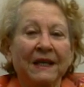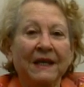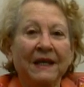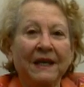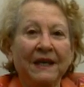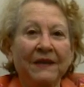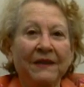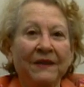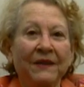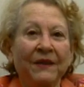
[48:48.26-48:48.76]

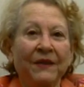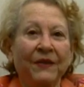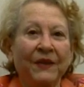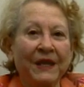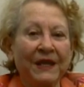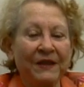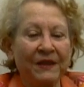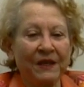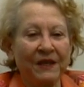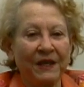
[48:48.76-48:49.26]
And the
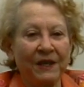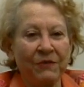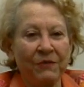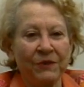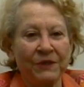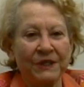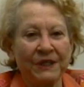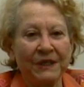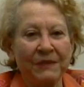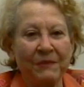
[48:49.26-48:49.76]
thing that
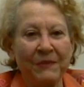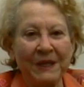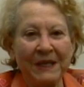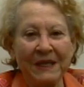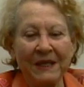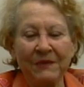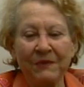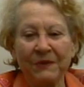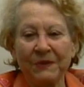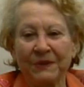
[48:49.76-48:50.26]
interested
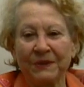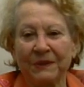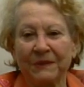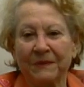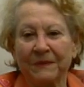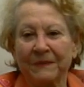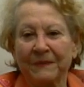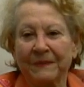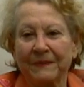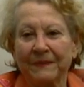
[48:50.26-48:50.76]
me
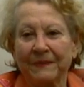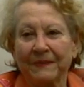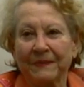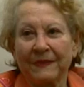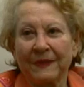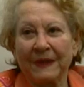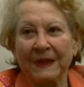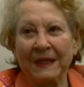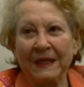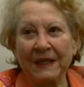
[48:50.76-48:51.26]
was
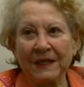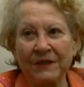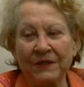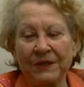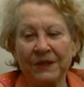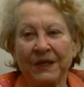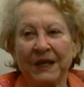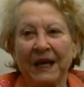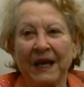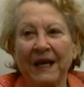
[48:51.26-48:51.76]
the
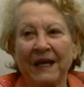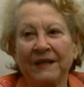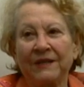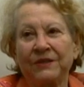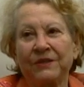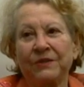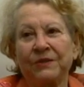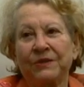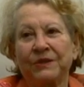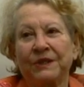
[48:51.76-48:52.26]
Indian
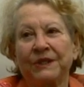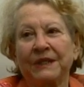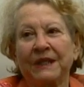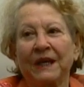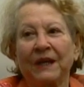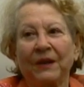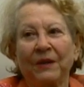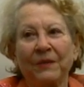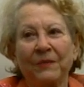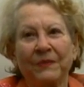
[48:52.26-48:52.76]
guides used to
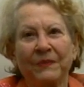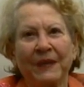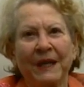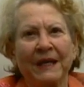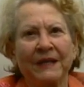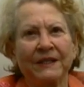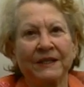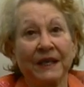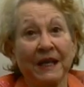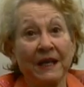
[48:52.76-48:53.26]
tell them,
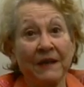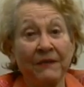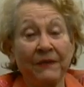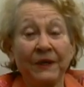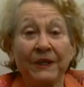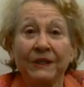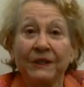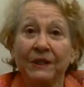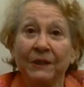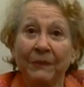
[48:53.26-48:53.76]
now save
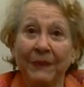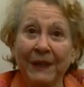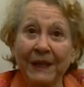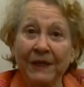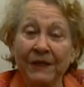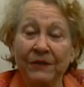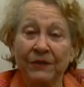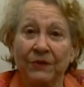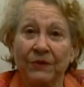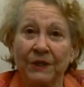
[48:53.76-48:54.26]
us the
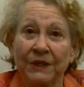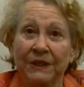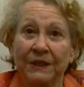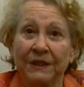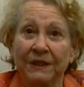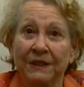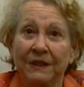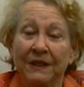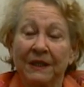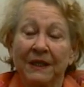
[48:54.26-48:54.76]
bacon
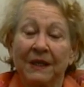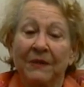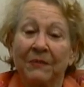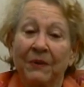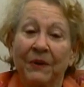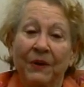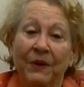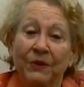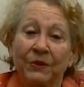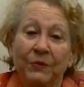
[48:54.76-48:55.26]
grease,
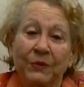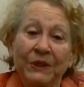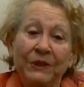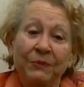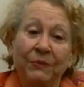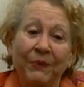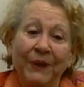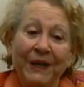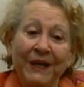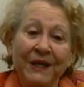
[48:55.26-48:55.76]
because we
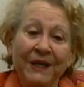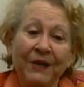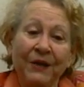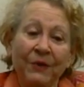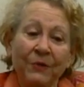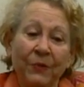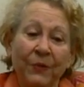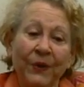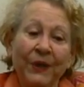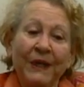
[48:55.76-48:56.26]
spread it
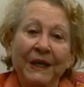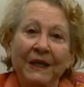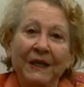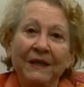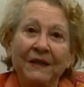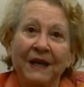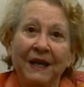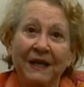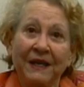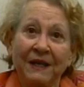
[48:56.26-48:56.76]
on bread
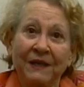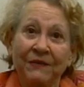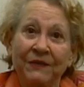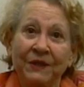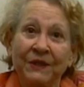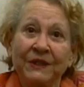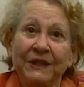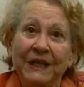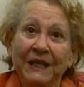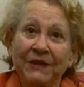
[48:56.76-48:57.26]
and that gives
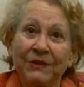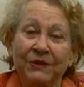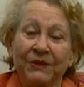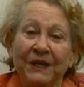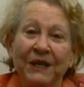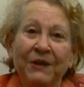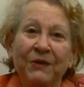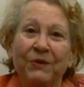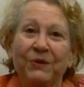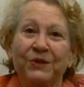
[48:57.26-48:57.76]
us
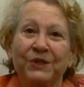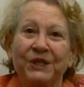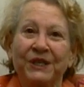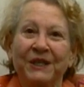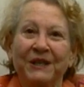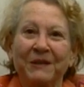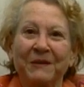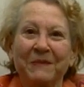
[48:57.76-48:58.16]
energy.